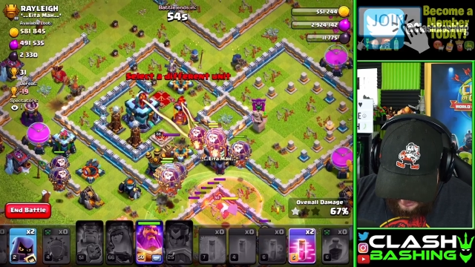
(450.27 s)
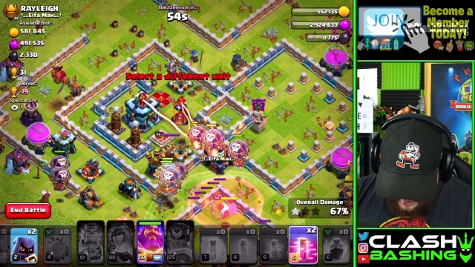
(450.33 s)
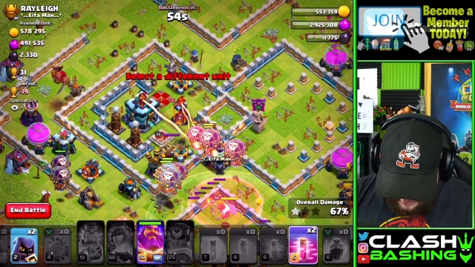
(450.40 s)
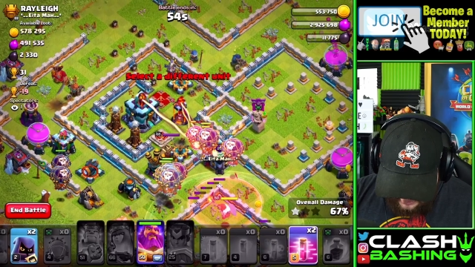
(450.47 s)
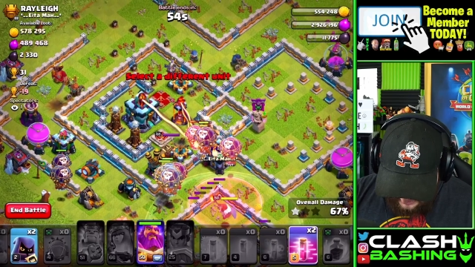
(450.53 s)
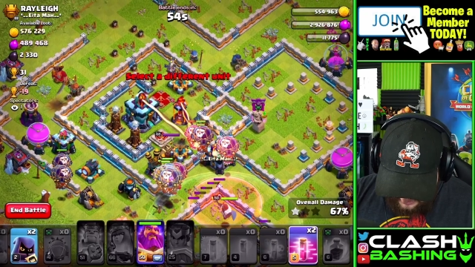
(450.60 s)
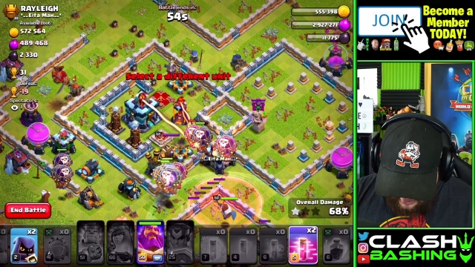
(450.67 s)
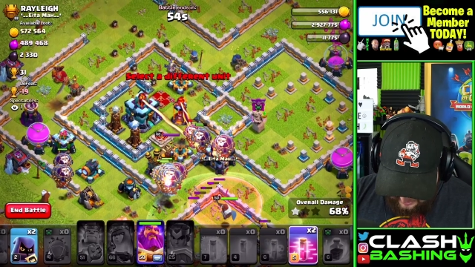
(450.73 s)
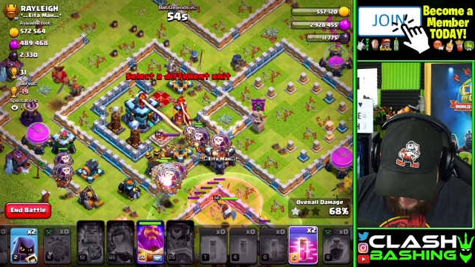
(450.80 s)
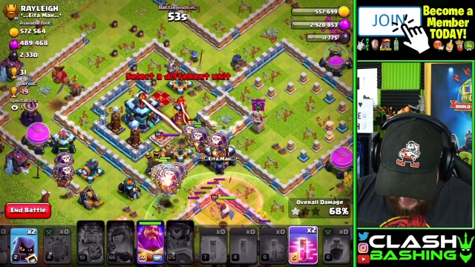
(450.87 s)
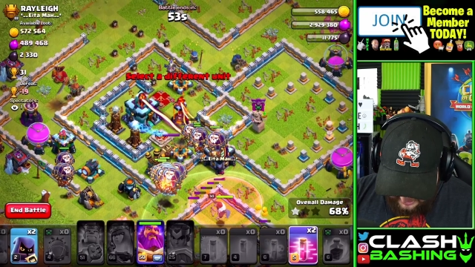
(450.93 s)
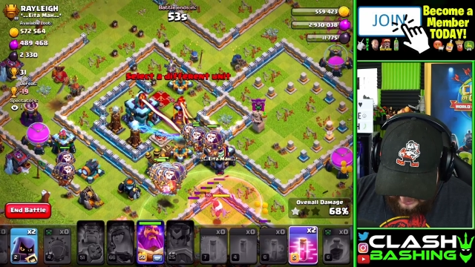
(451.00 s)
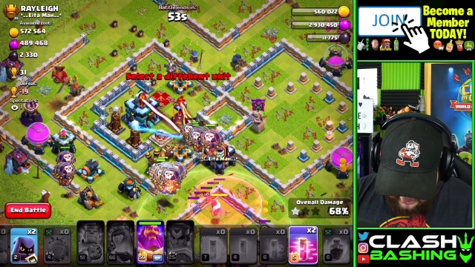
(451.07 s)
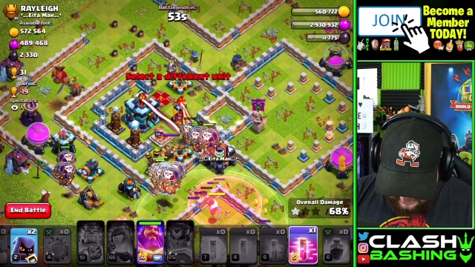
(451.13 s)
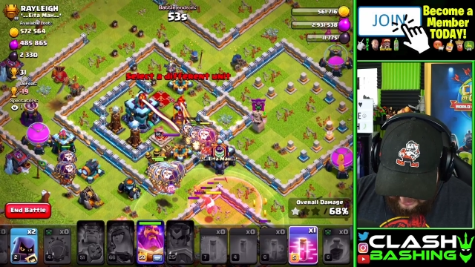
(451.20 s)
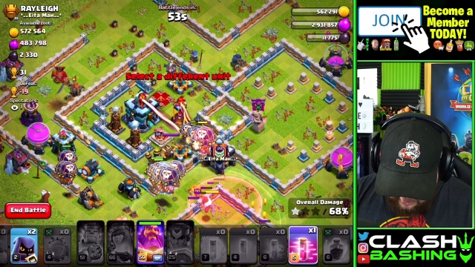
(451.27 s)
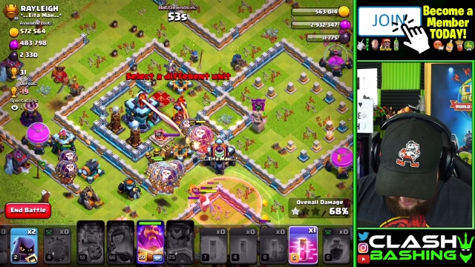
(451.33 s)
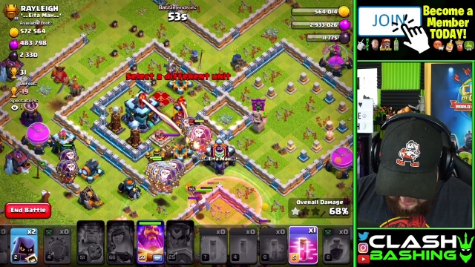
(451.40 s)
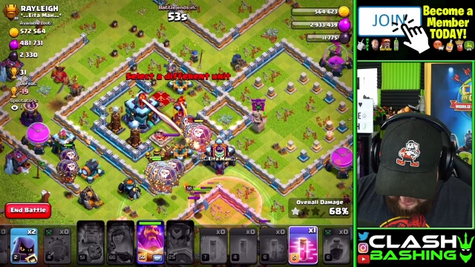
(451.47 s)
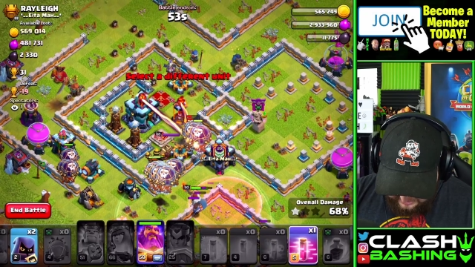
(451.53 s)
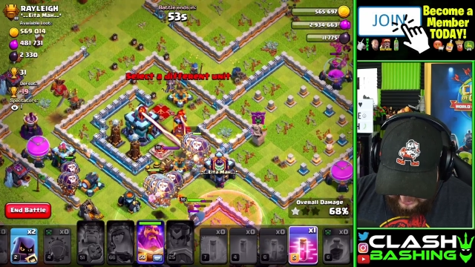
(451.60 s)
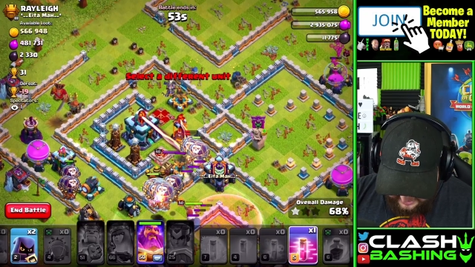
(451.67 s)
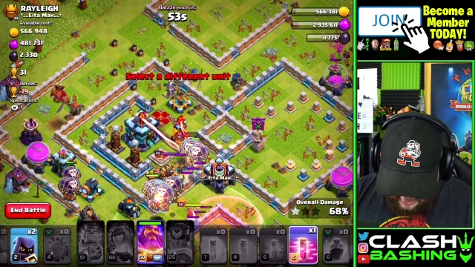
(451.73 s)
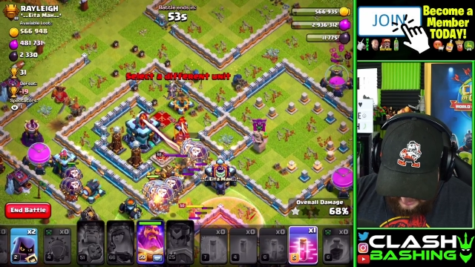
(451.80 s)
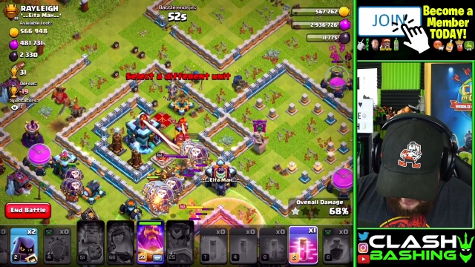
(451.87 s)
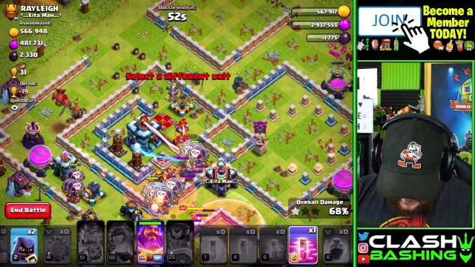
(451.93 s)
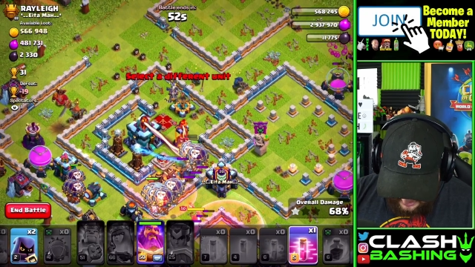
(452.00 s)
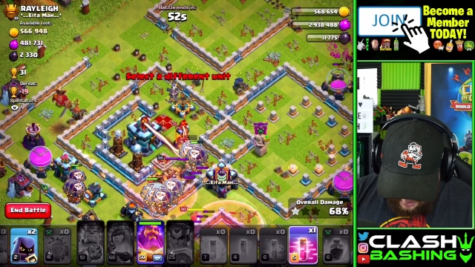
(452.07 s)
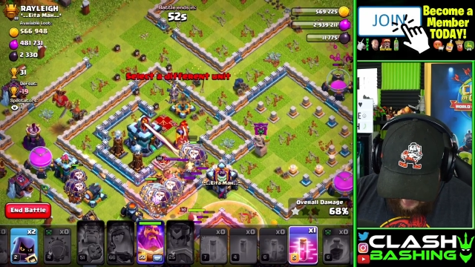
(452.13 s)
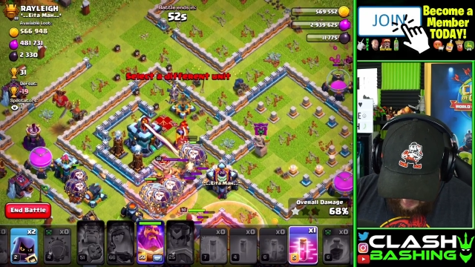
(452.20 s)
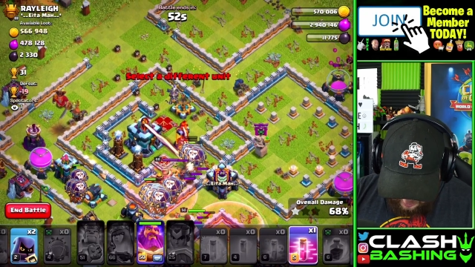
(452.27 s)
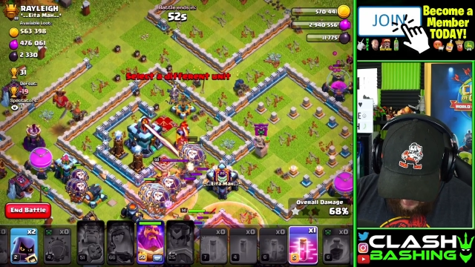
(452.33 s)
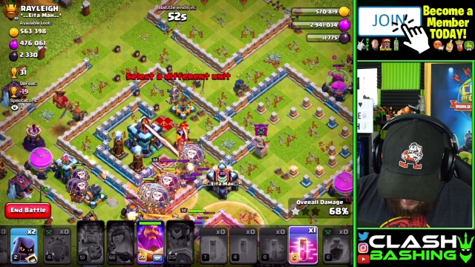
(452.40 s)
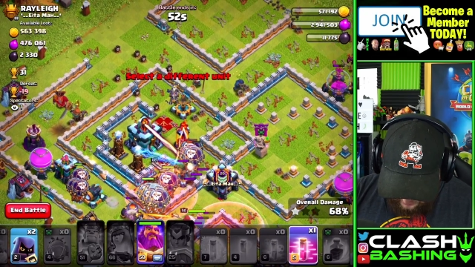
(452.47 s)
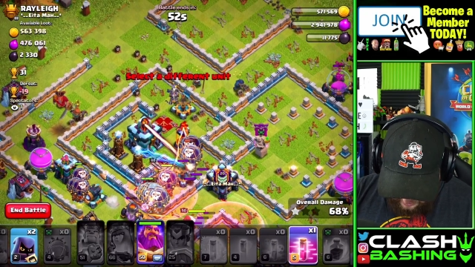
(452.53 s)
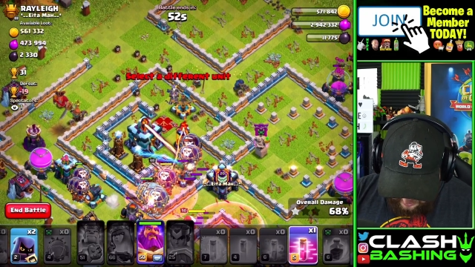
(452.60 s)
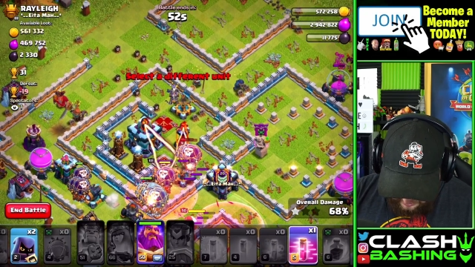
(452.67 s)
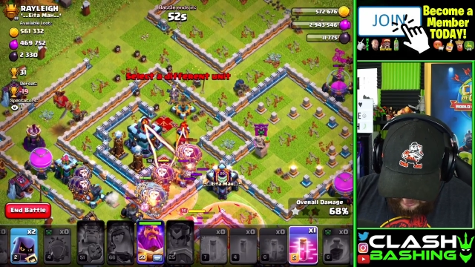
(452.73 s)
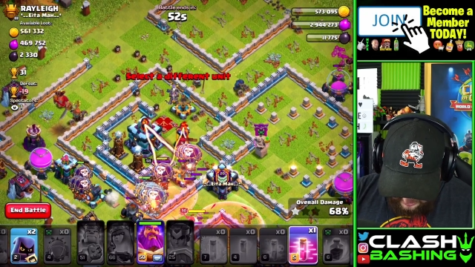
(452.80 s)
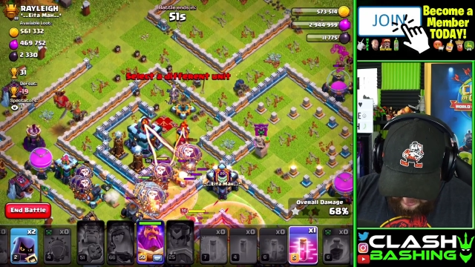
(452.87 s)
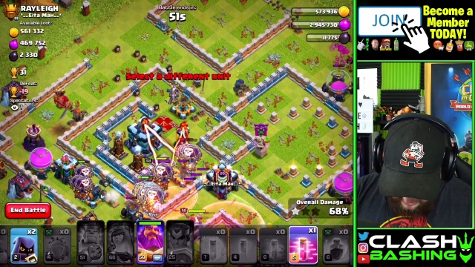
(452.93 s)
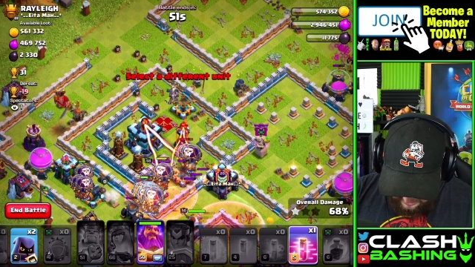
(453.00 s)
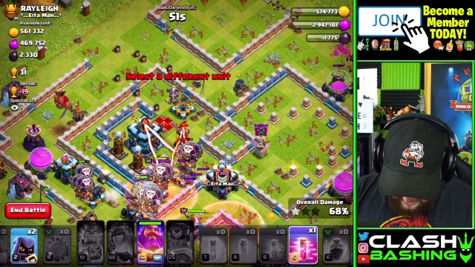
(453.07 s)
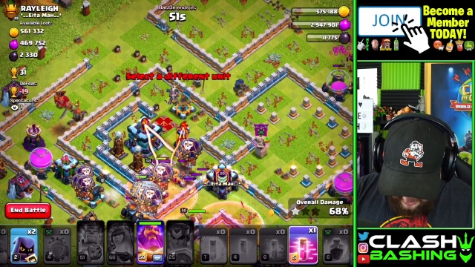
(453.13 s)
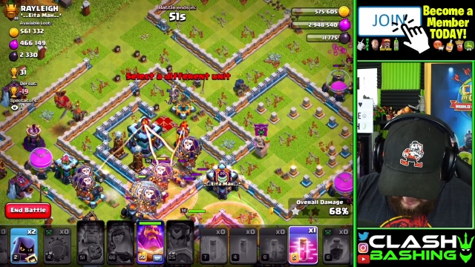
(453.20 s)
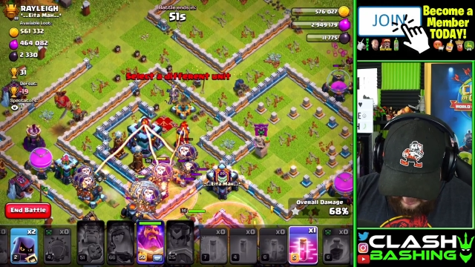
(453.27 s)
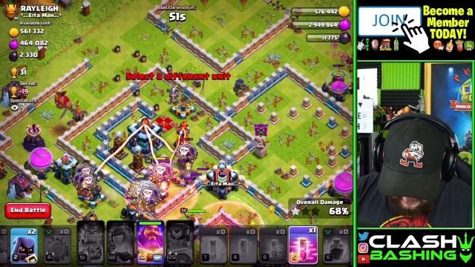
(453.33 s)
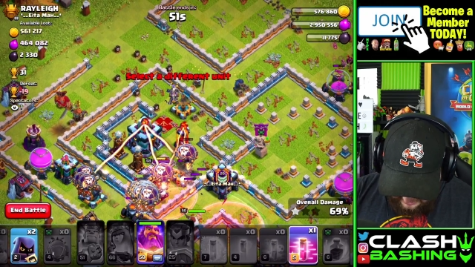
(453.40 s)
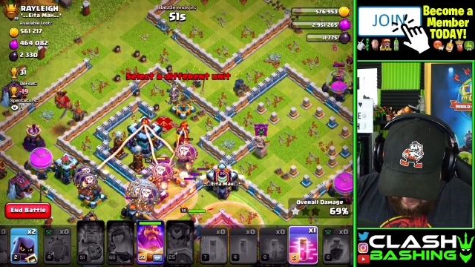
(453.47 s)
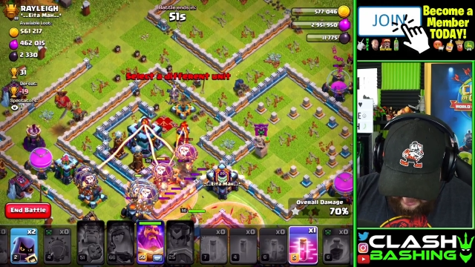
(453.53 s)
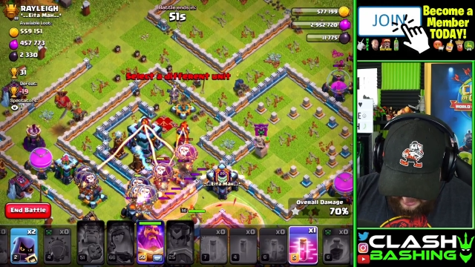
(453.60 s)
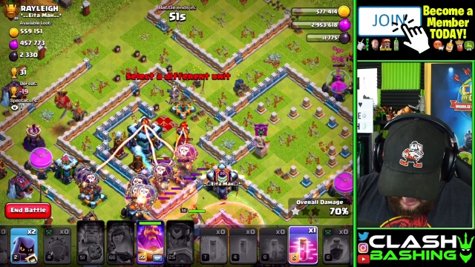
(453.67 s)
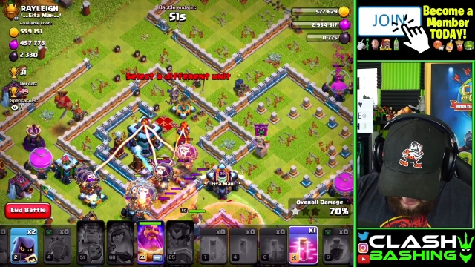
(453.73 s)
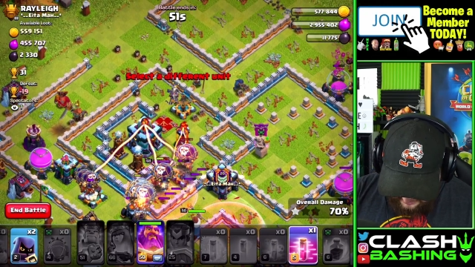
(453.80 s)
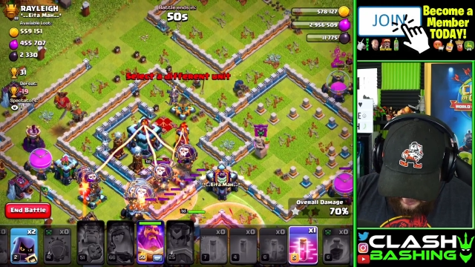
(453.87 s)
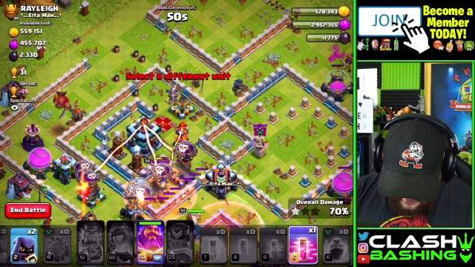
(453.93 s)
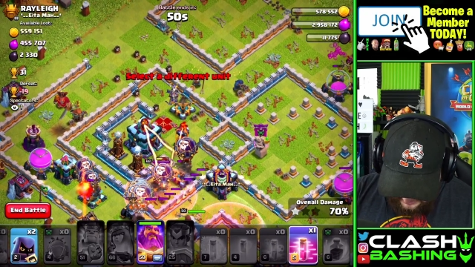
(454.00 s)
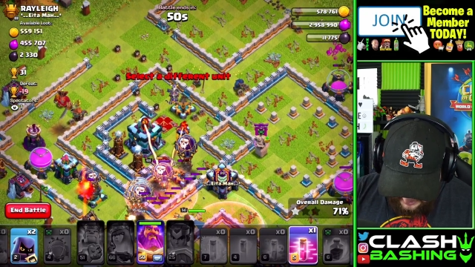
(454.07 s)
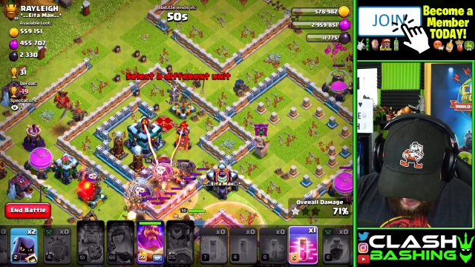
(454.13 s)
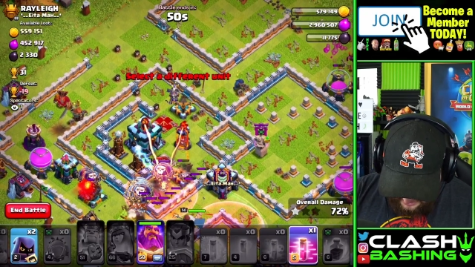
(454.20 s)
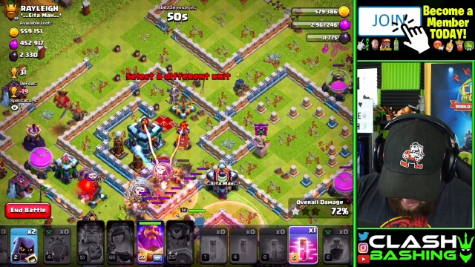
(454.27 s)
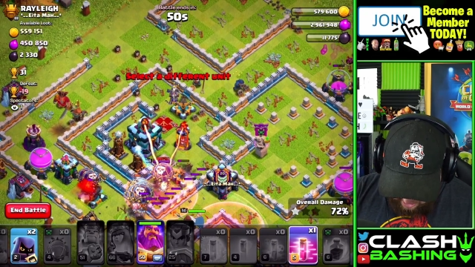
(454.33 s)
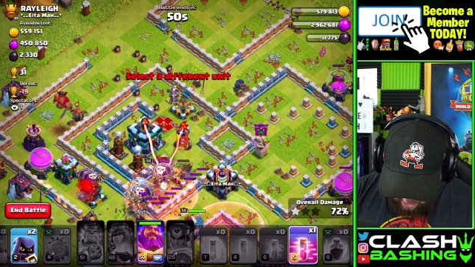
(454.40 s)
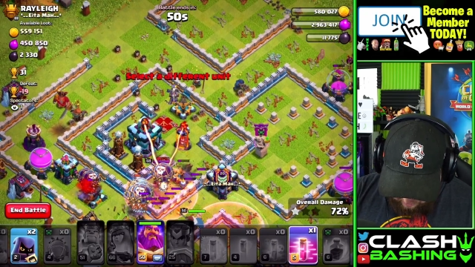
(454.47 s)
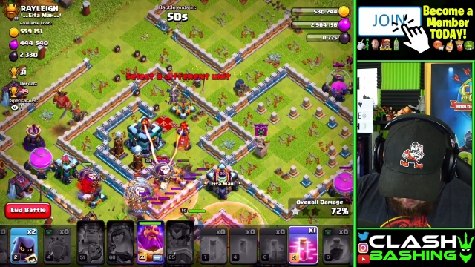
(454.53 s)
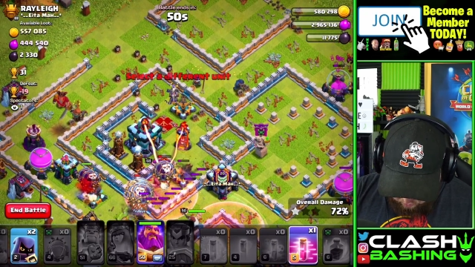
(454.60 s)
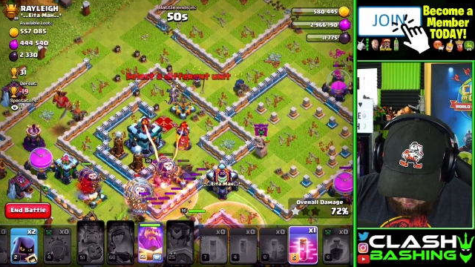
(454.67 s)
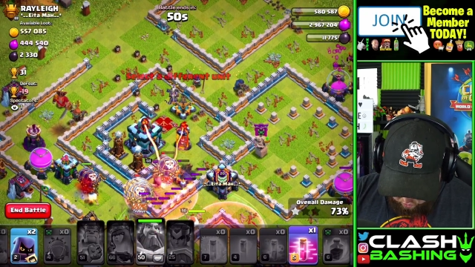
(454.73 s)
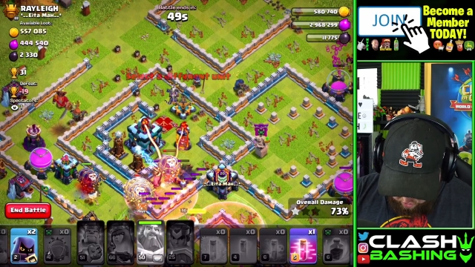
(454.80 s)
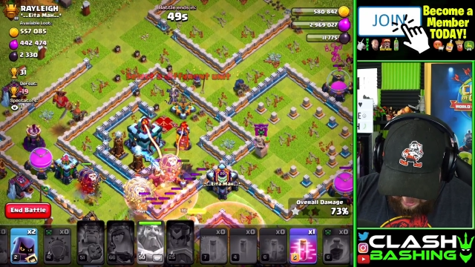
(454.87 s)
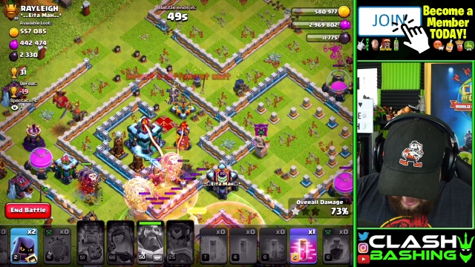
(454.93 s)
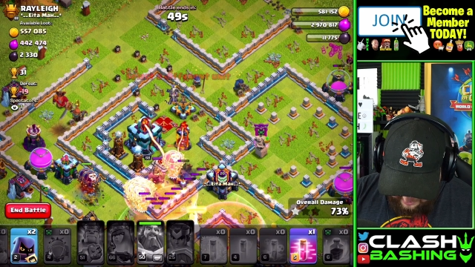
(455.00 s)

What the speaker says: Nobody's mouth can be seen.